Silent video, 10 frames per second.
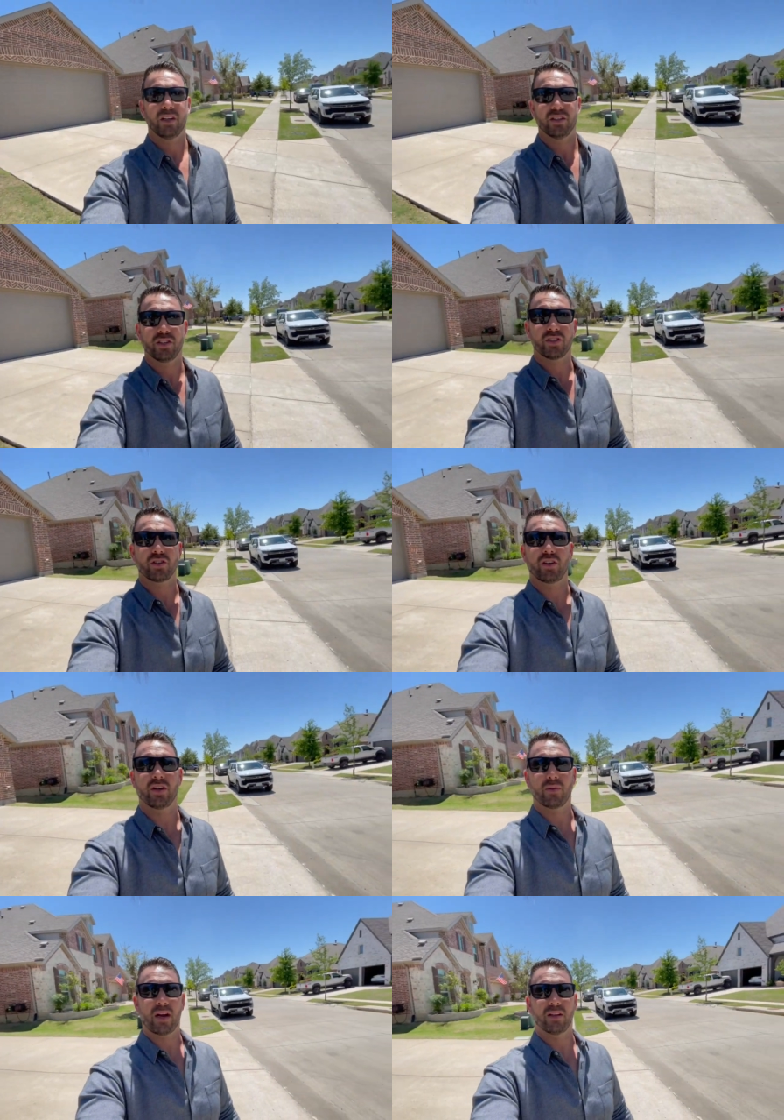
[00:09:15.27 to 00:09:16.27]
just show you
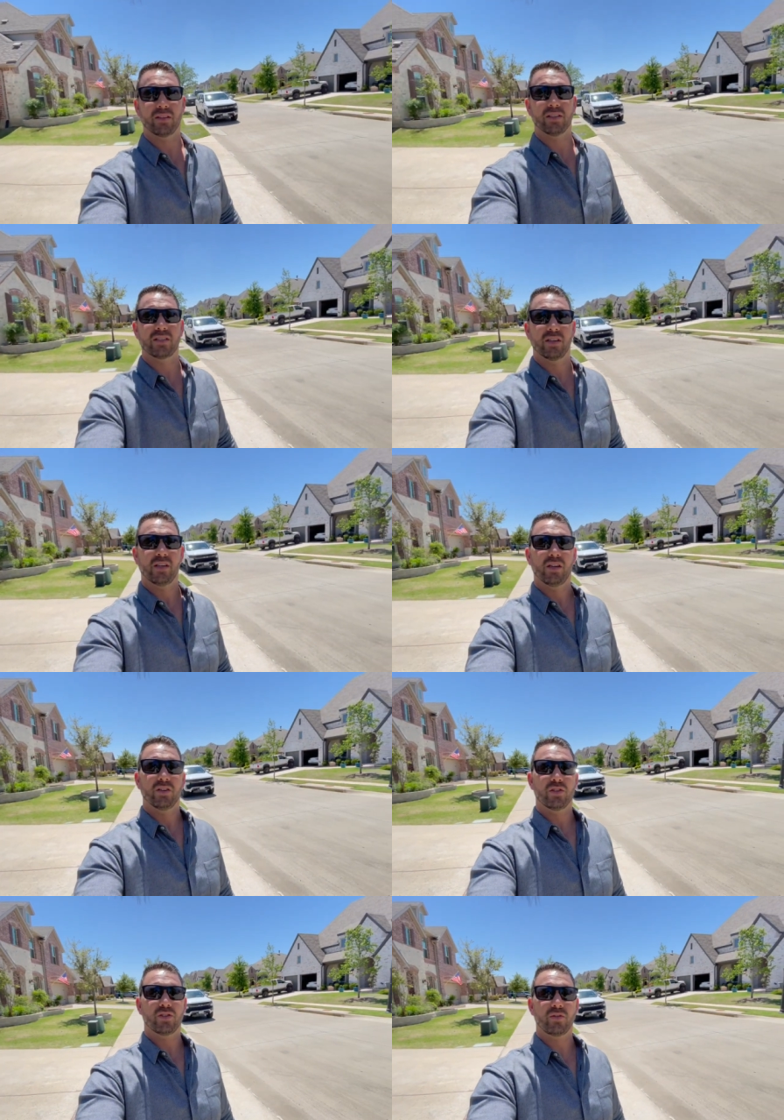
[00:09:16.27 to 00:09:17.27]
around this
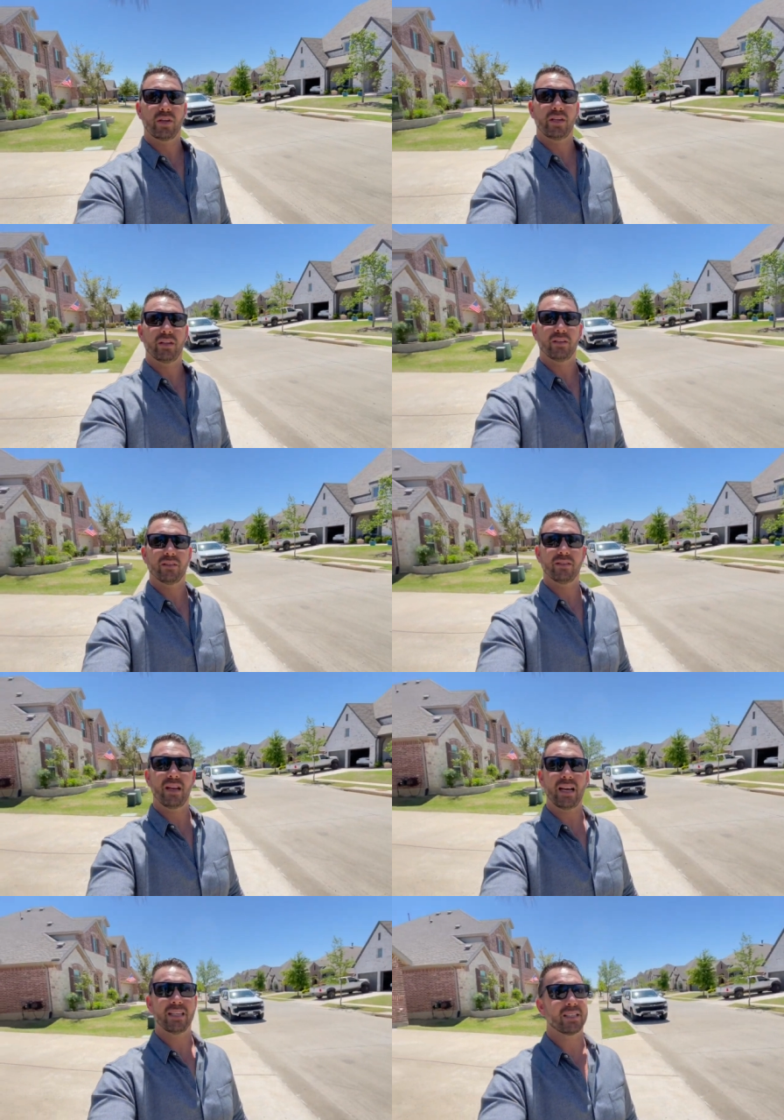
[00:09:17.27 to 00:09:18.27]
street.
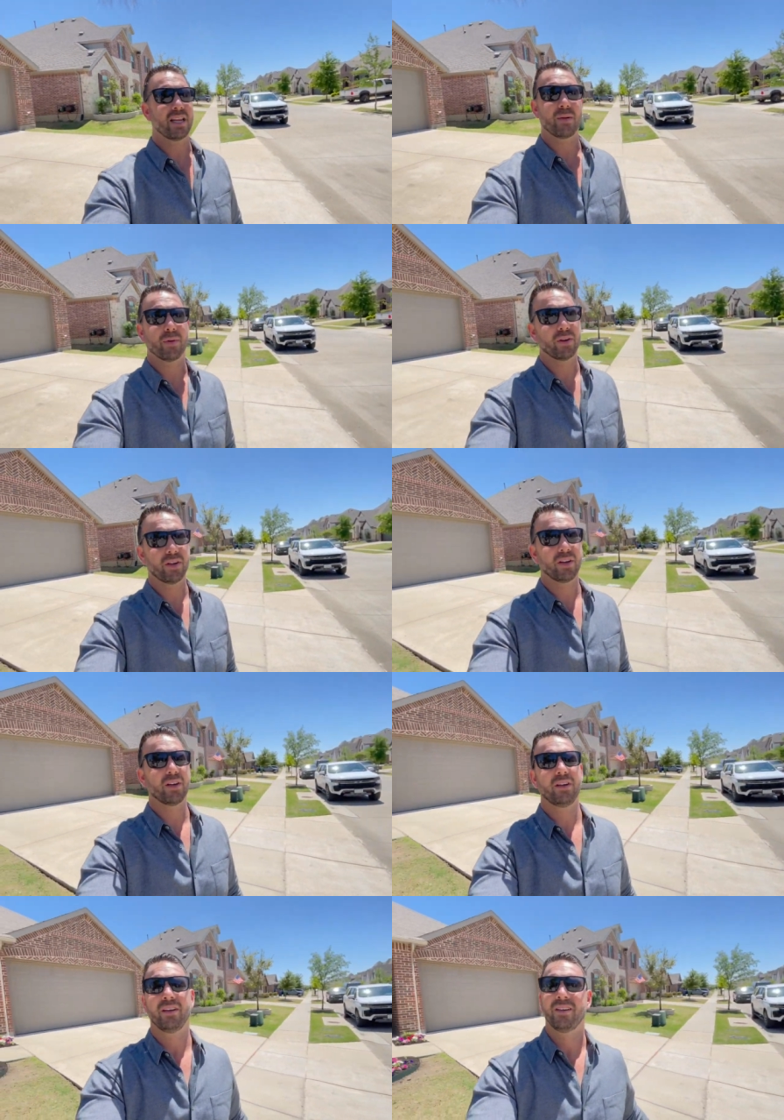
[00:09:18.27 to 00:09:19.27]
Nice
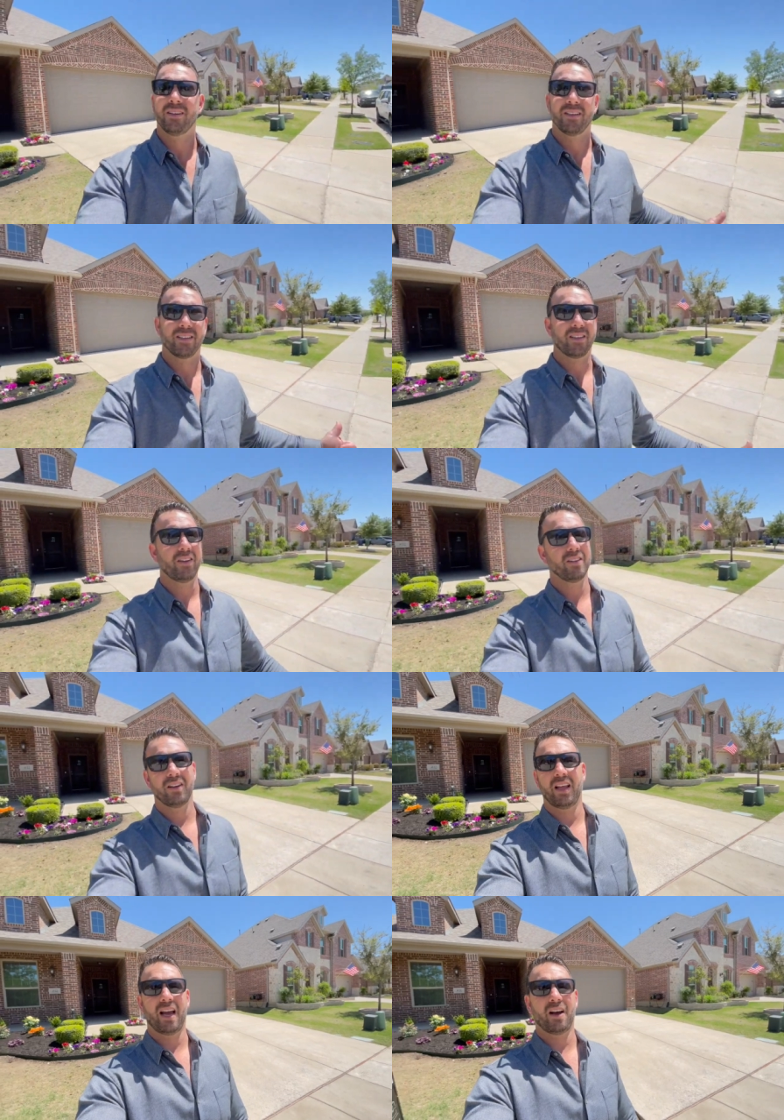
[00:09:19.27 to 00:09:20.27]
neighborhood, cute
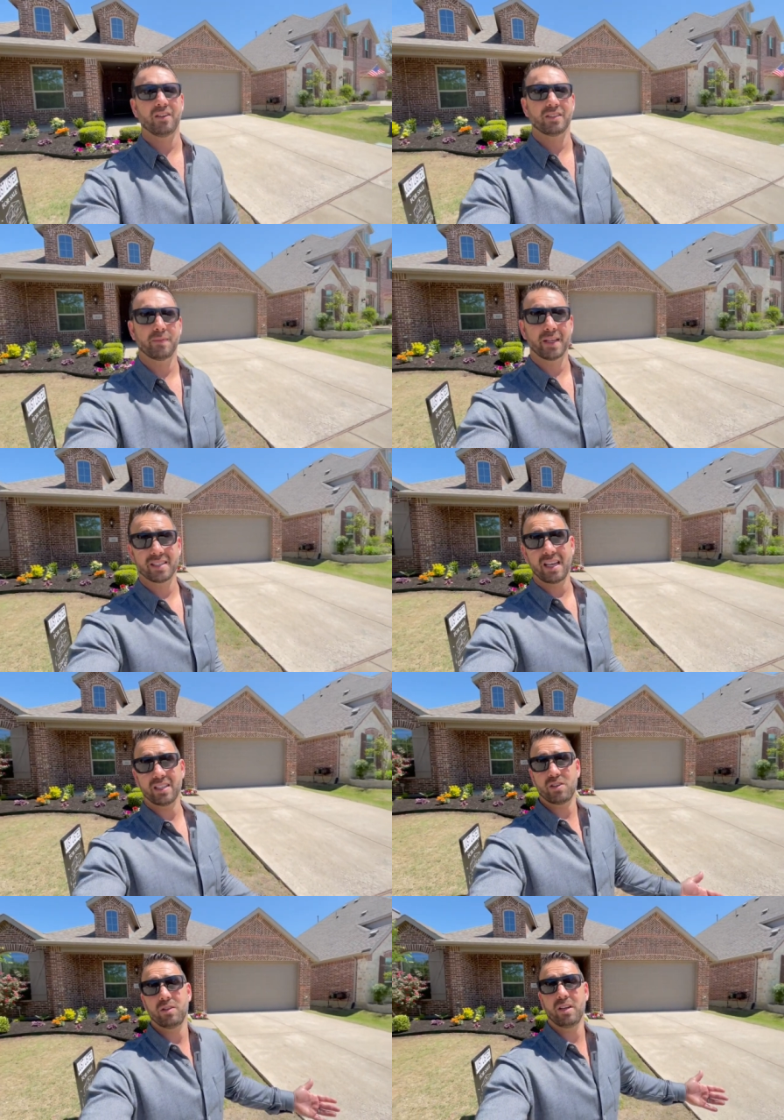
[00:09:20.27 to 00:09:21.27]
little house. I mean, it's not
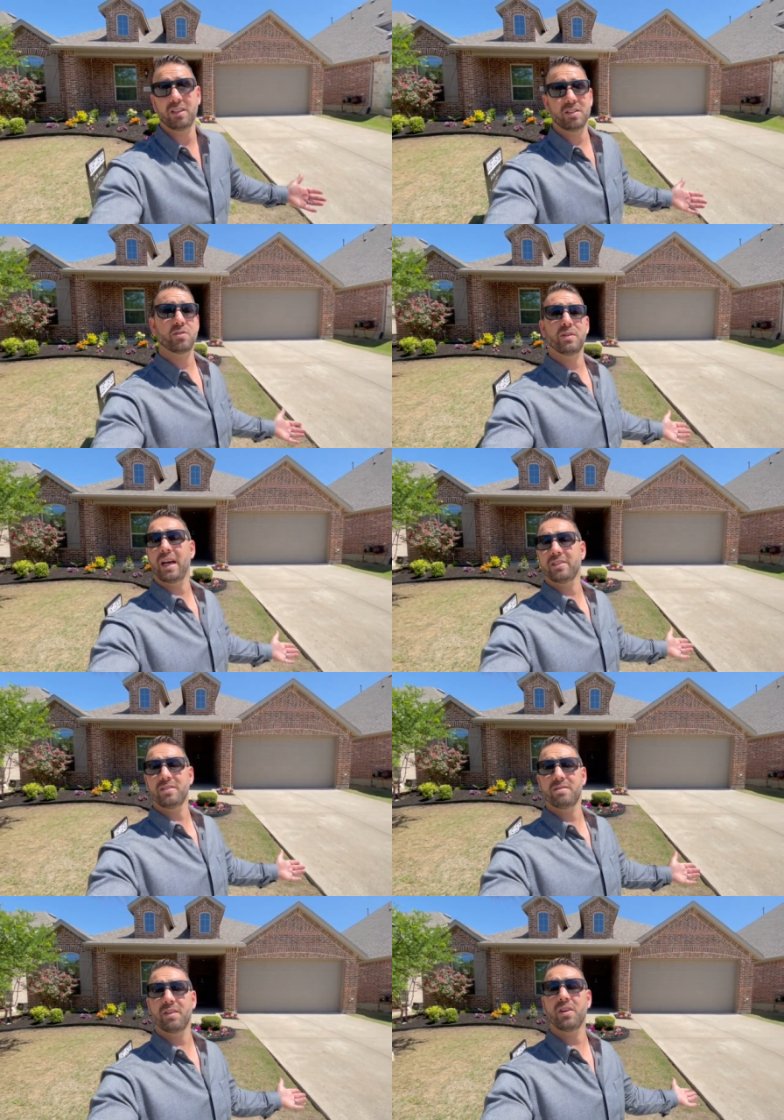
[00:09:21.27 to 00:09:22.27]
so little. It's
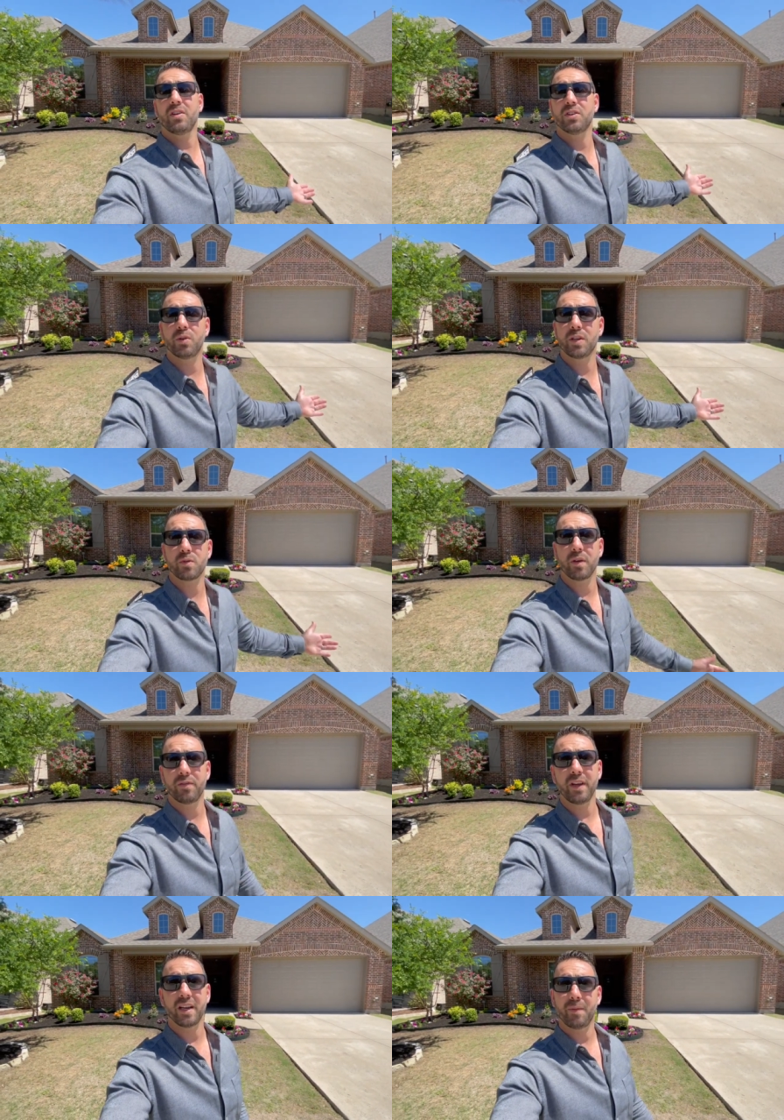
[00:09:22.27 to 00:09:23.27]
2,720 square
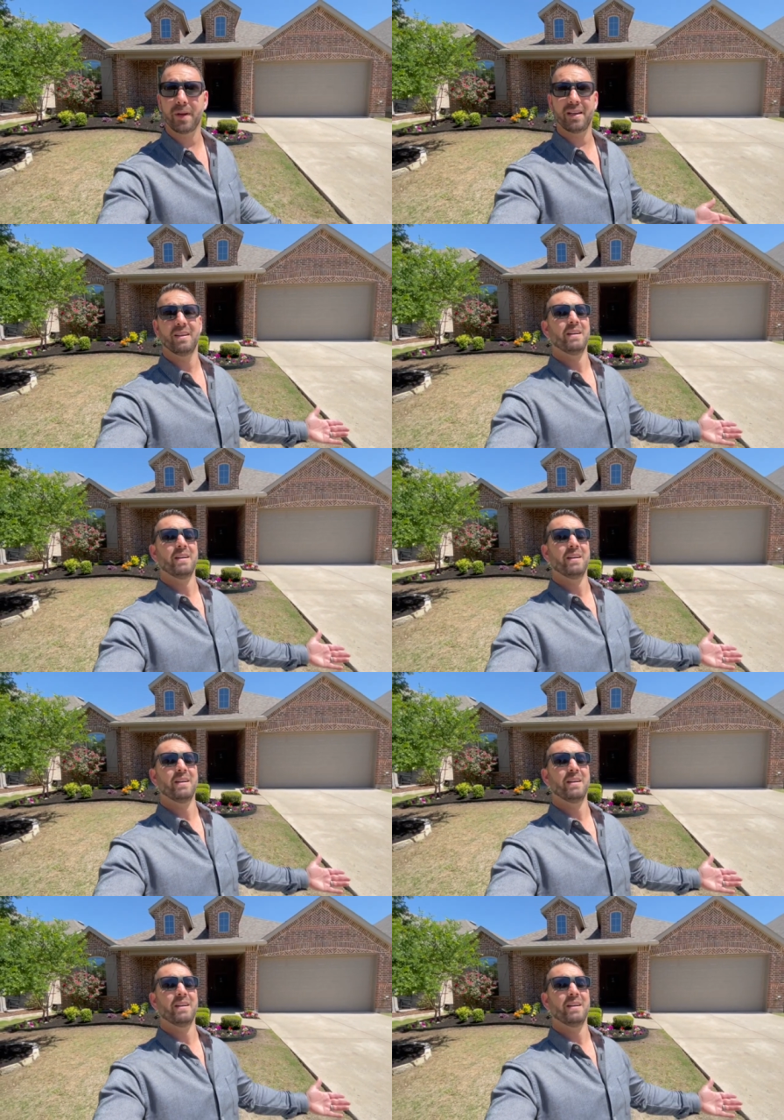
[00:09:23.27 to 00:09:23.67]
feet. I mean,